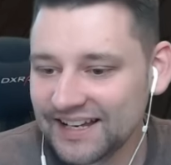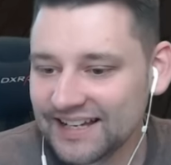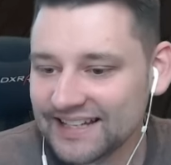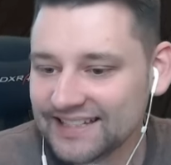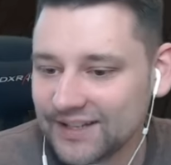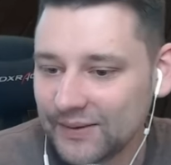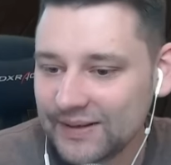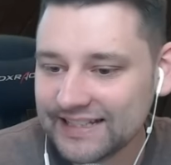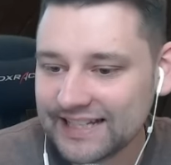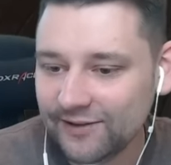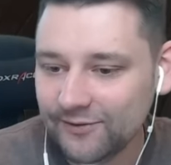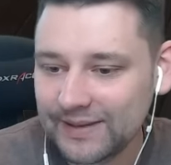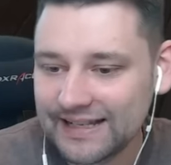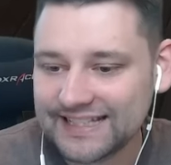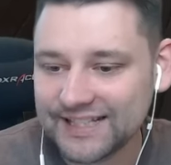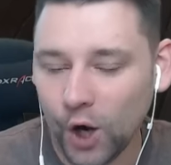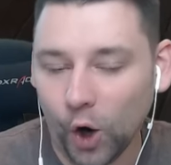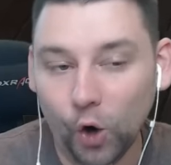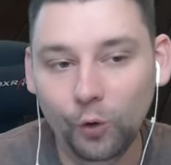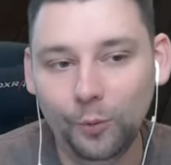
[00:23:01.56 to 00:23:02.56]
So he's giving me
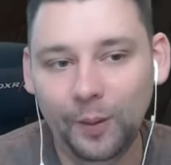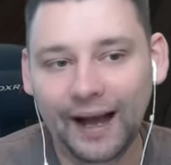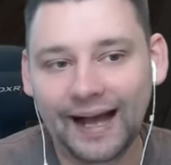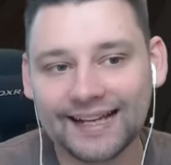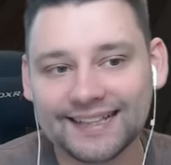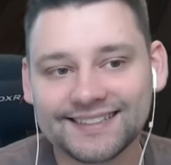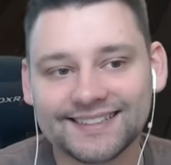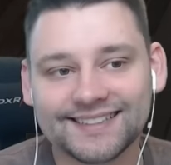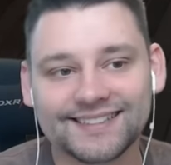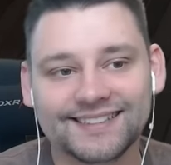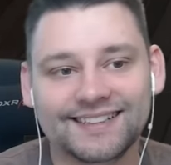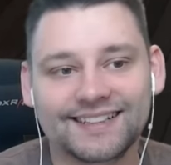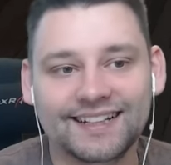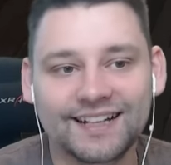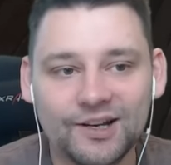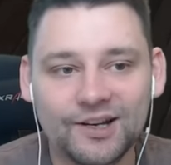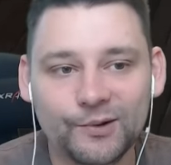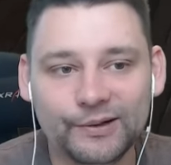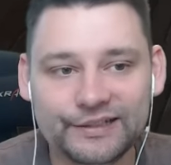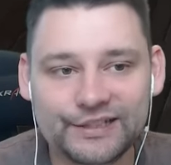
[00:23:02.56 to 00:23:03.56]
topaz,
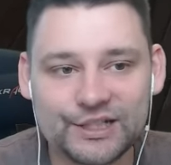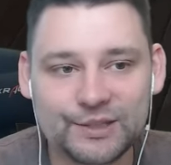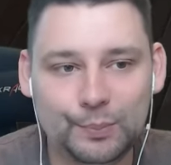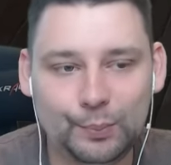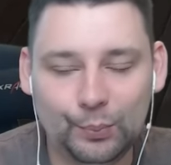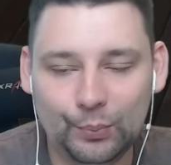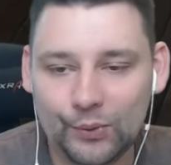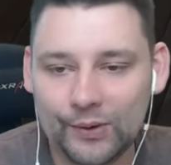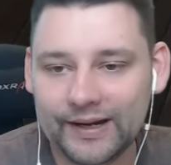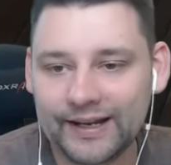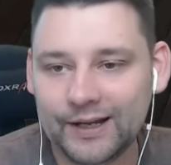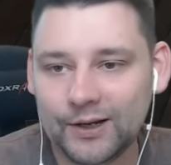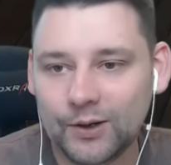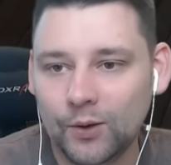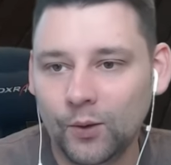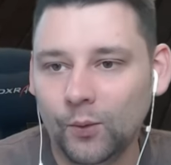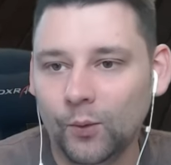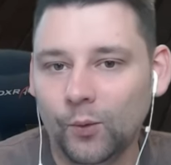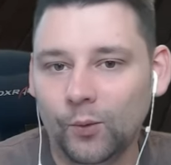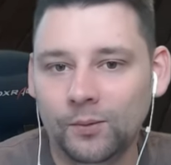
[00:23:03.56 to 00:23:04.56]
which is pretty
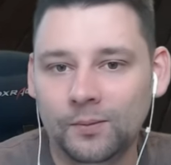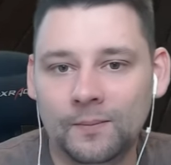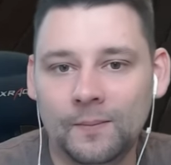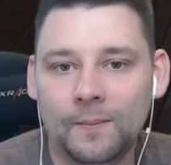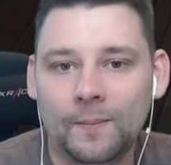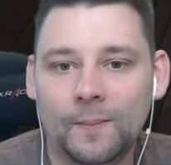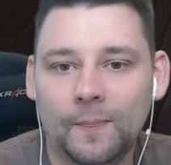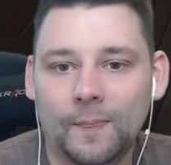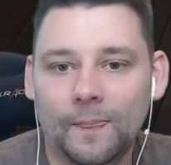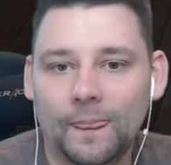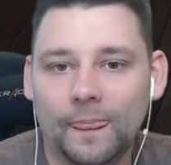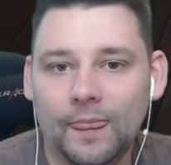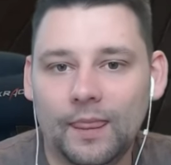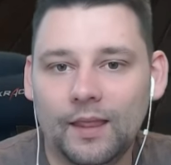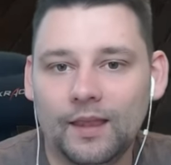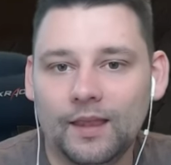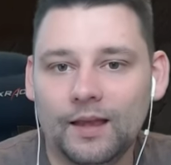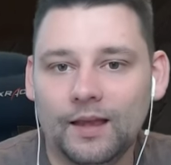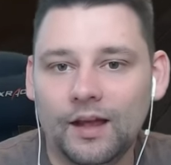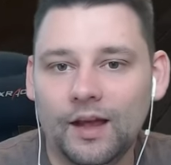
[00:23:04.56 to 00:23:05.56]
cool.
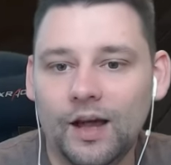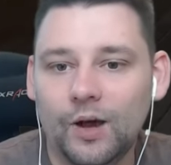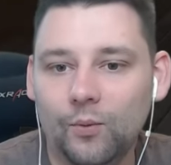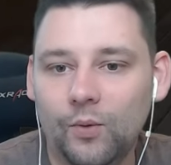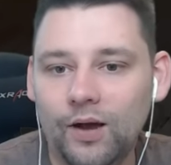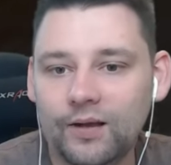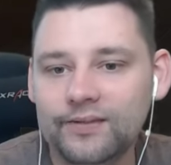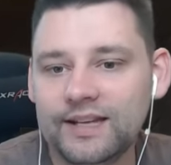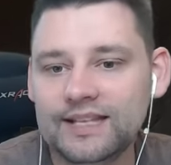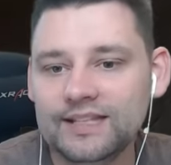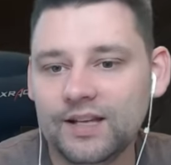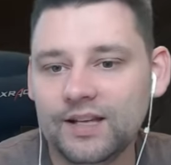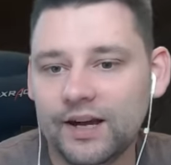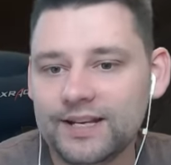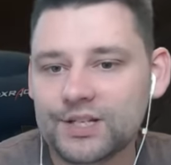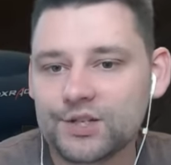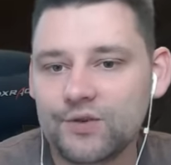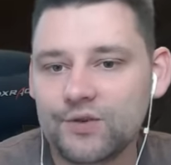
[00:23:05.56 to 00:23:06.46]
Why are these guys